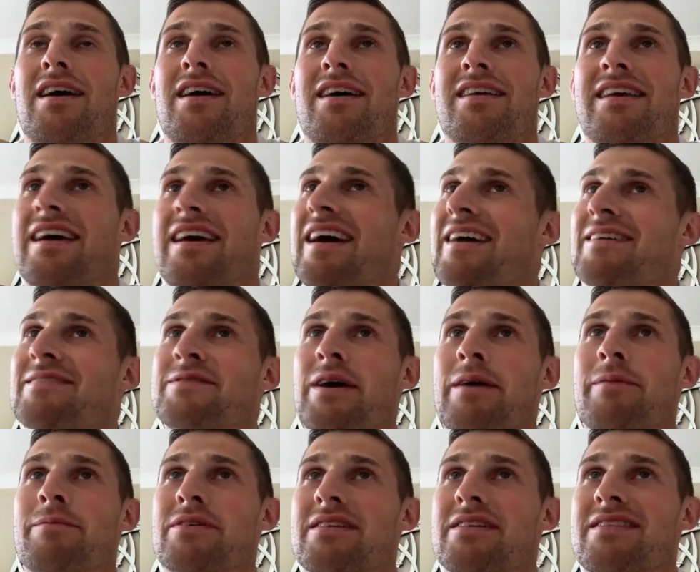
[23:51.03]

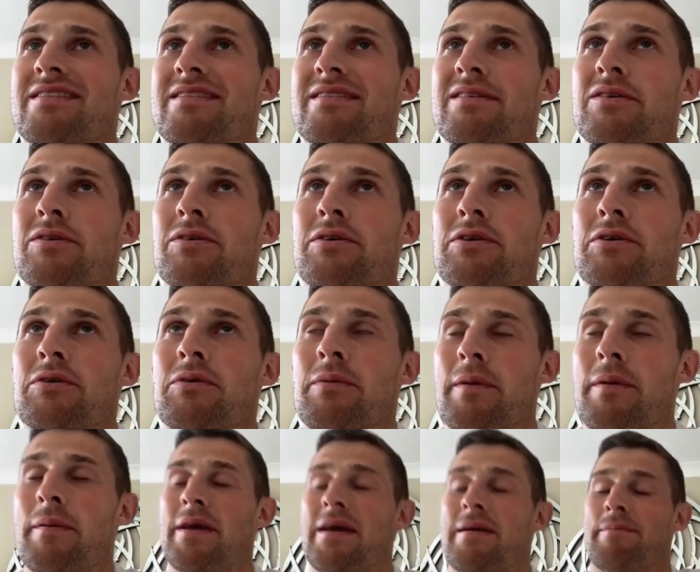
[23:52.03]
going to go with
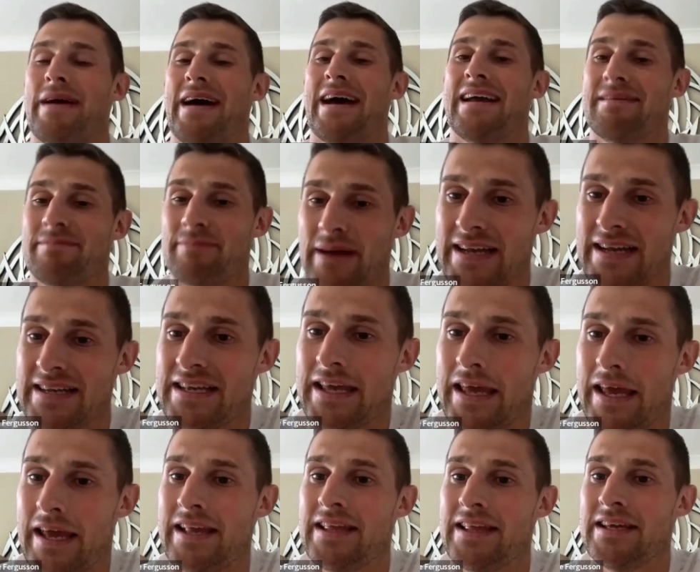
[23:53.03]
my mate, Paddy
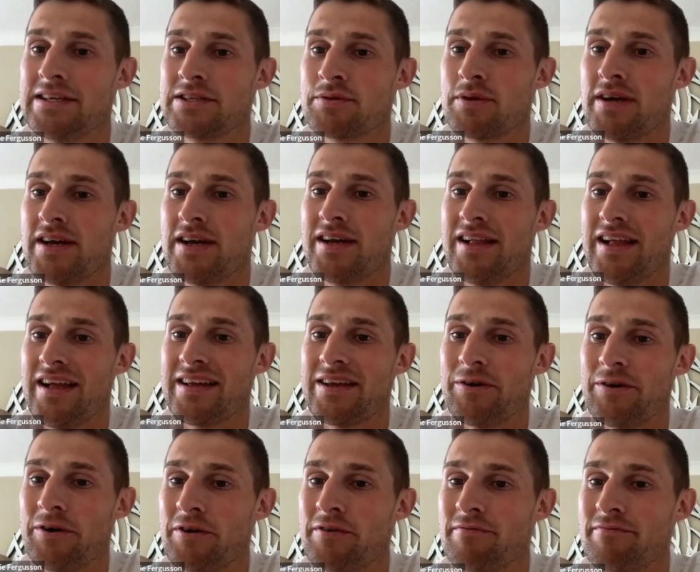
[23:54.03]
Kelly as well. I get
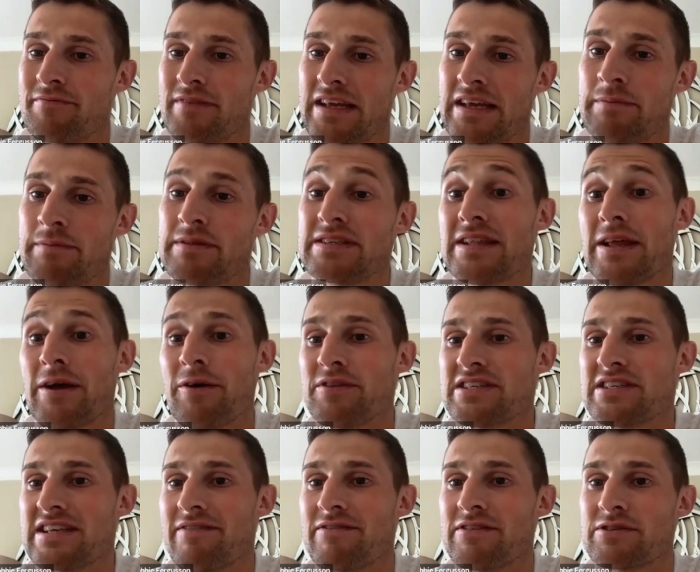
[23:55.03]
on, he's now in the
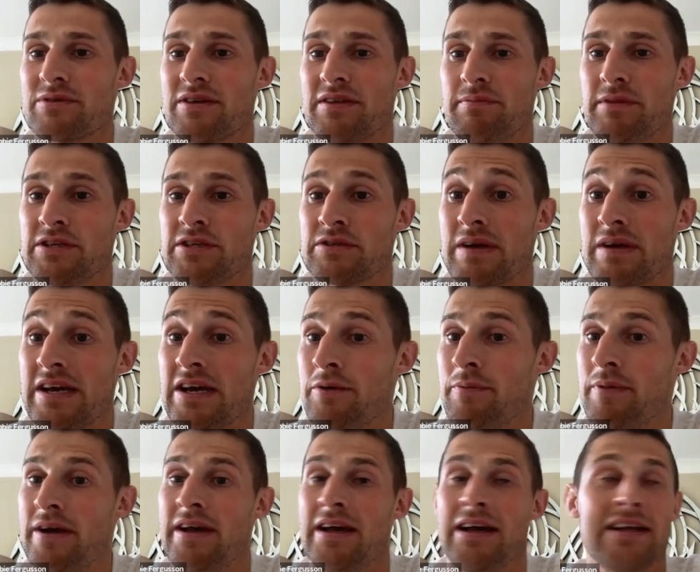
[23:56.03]
sevens with me as well,
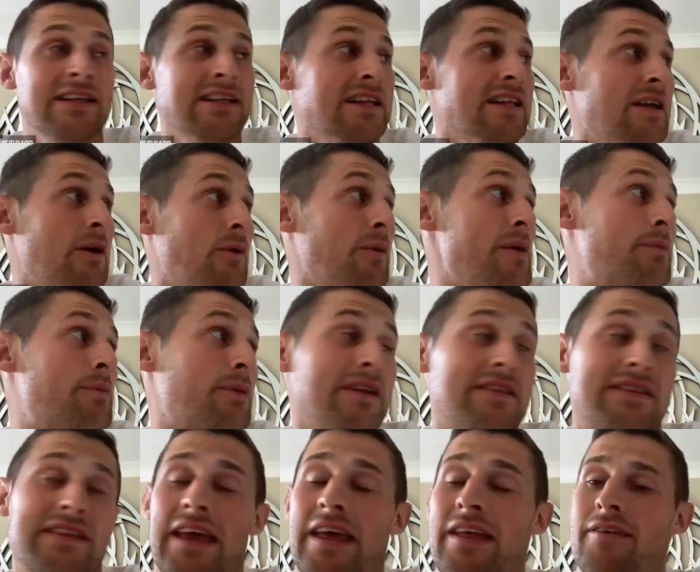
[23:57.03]
but we
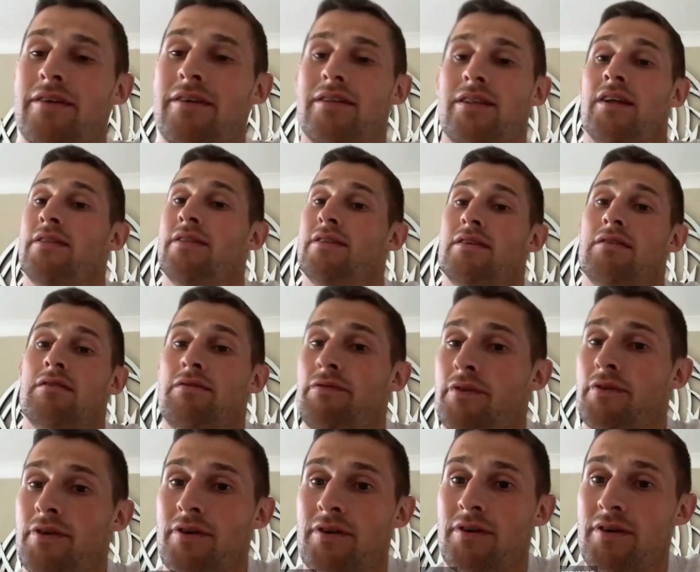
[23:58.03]
played together in London
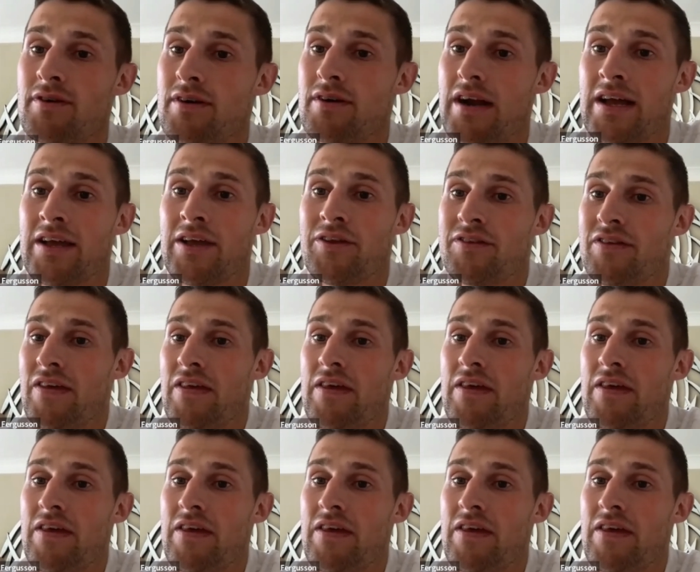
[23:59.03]
for a good